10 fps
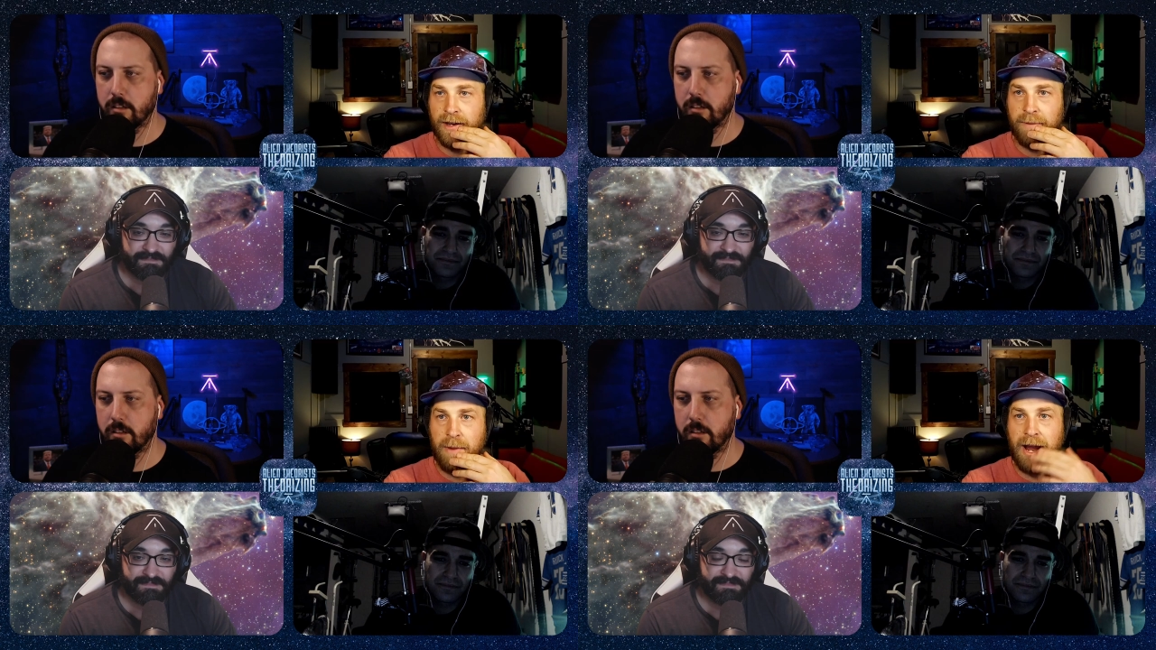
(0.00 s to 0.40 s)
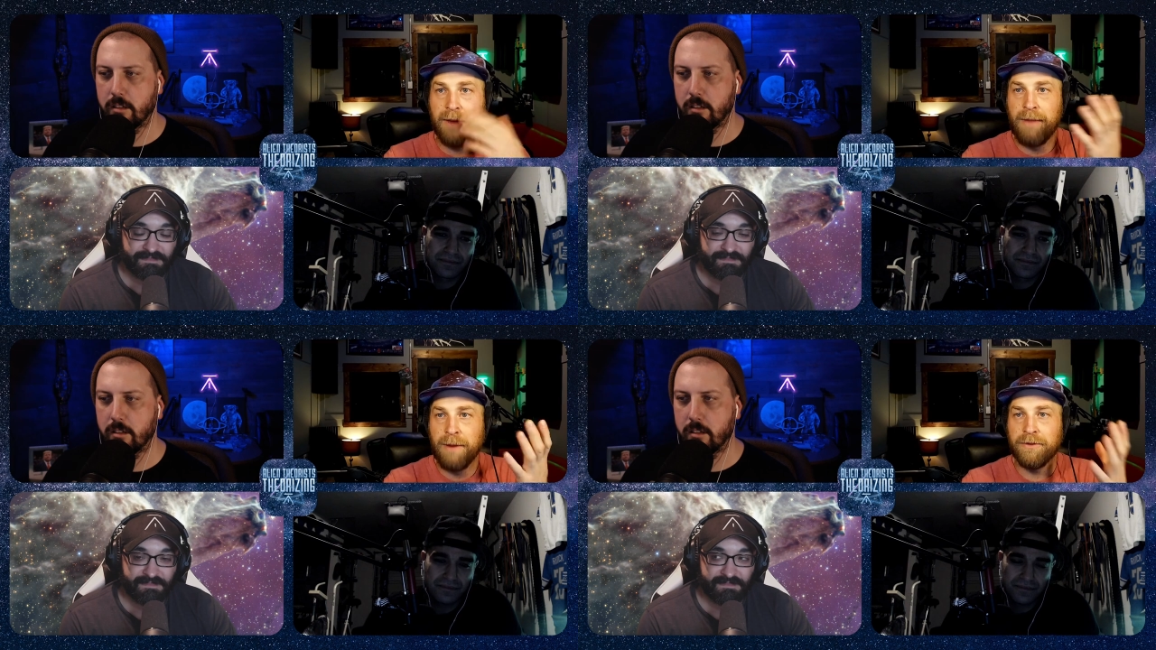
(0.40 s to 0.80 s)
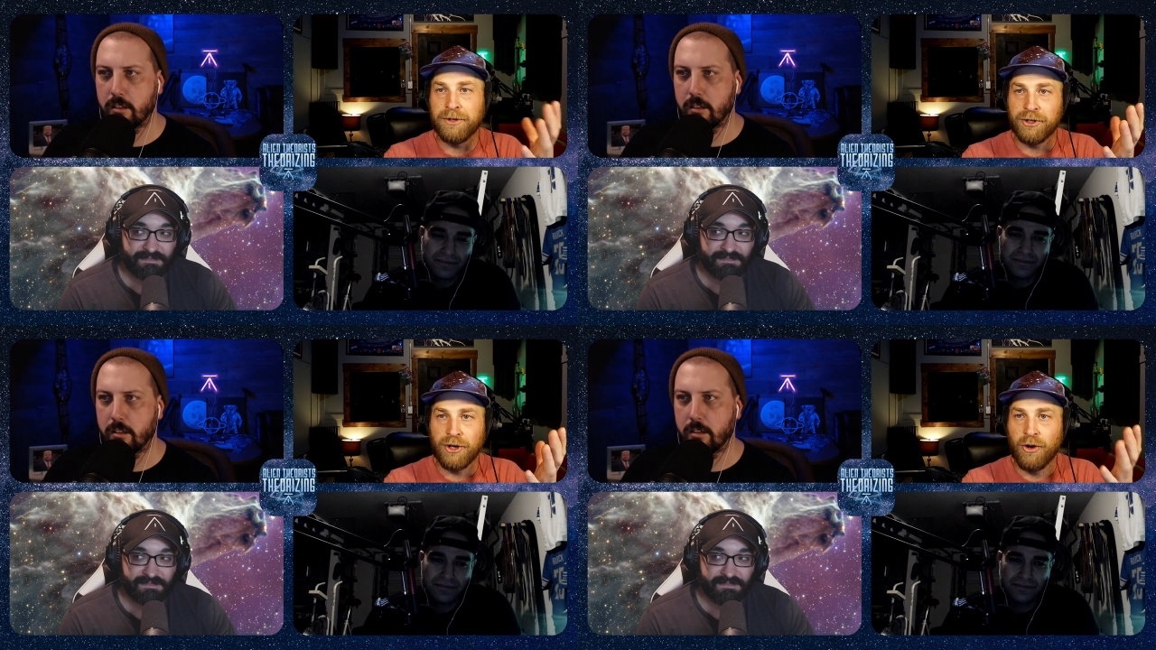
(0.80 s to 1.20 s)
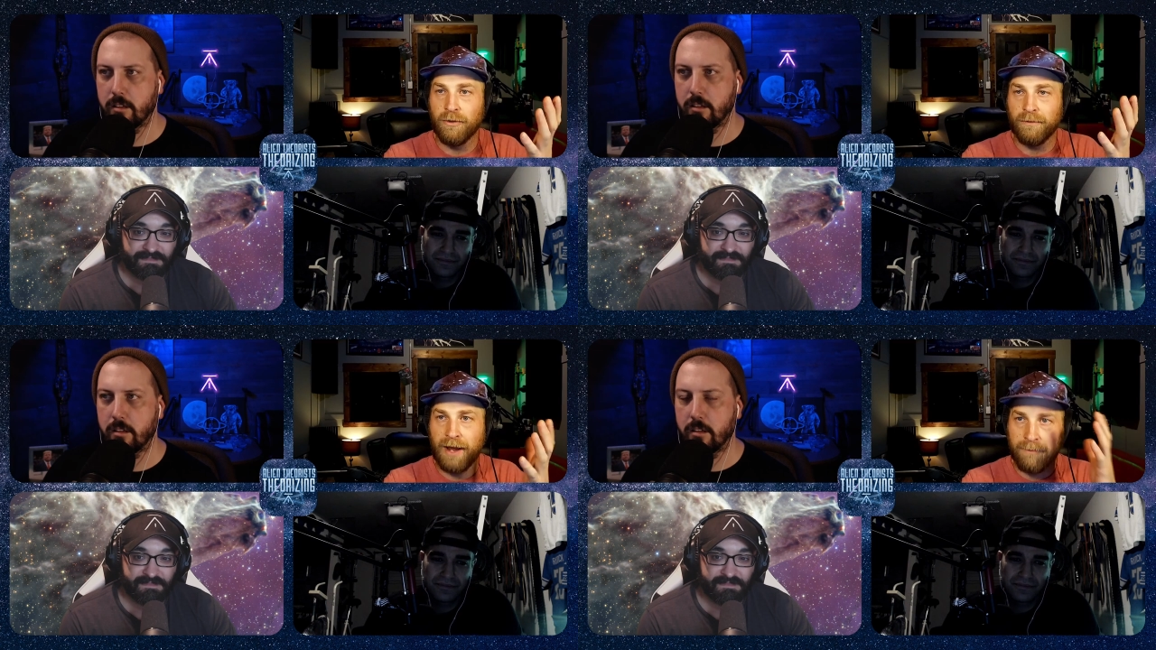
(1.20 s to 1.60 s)
Speaker 1: I remember. I remember the
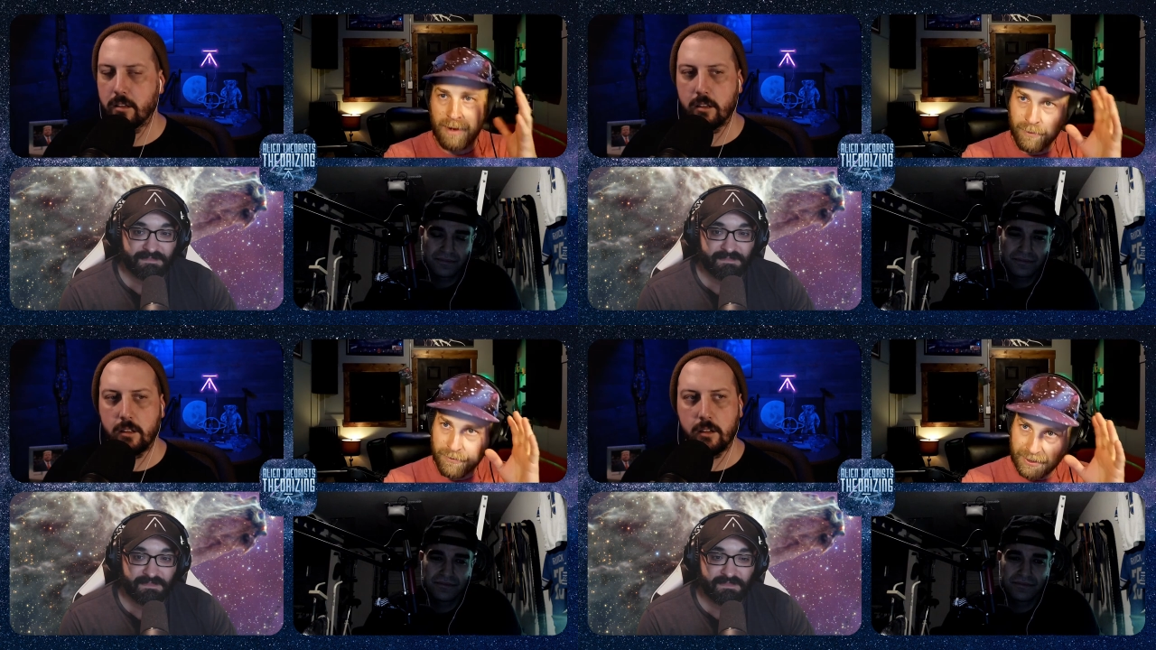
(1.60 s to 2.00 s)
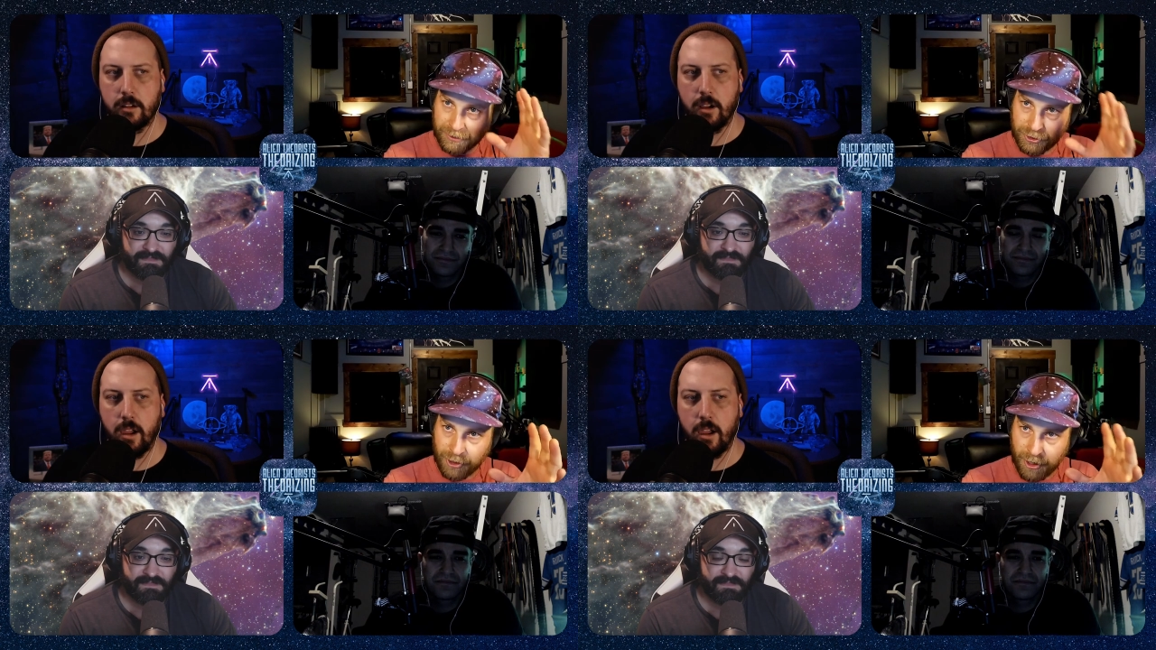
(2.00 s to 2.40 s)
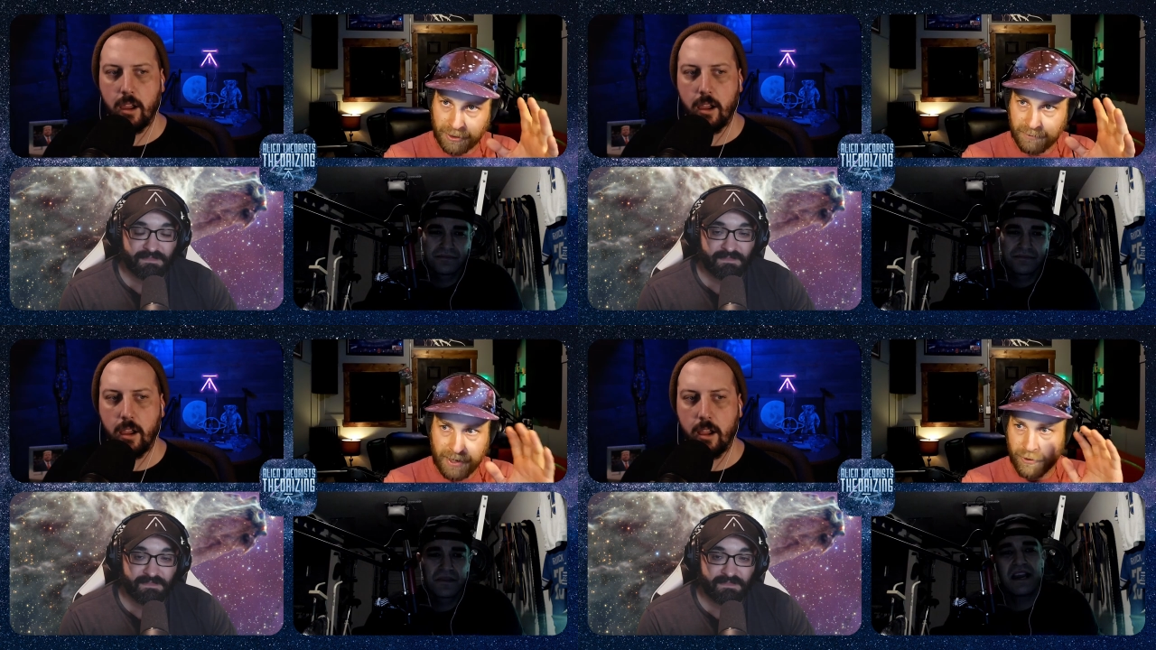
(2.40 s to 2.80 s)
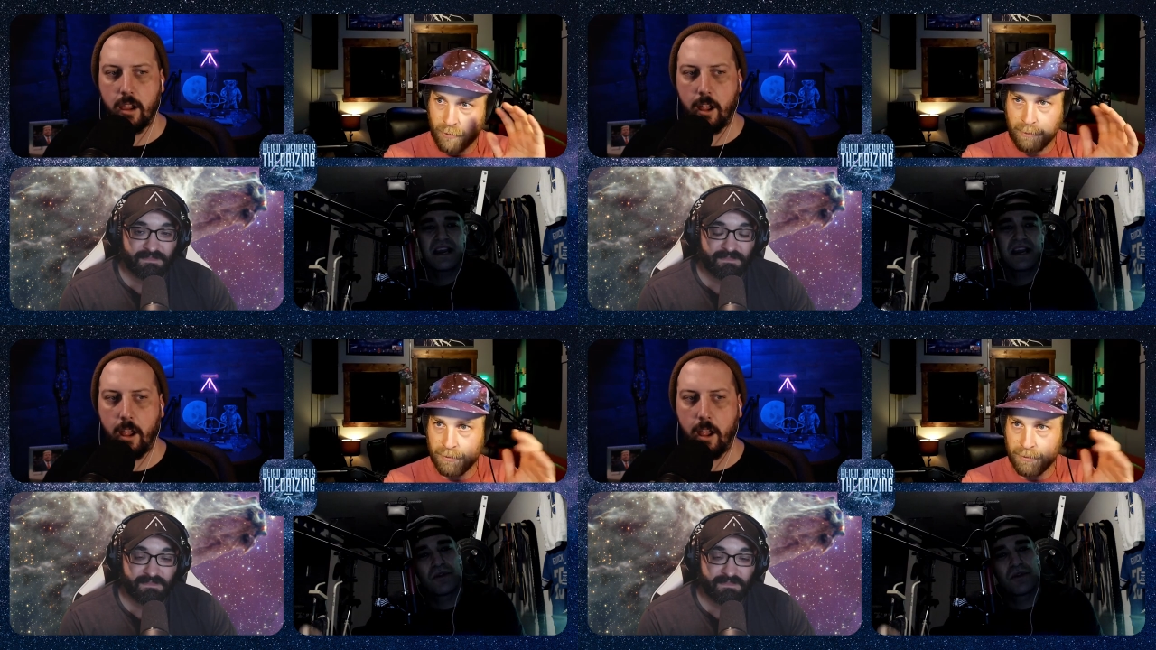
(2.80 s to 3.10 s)
show. I remember like the Sharks, but I don't.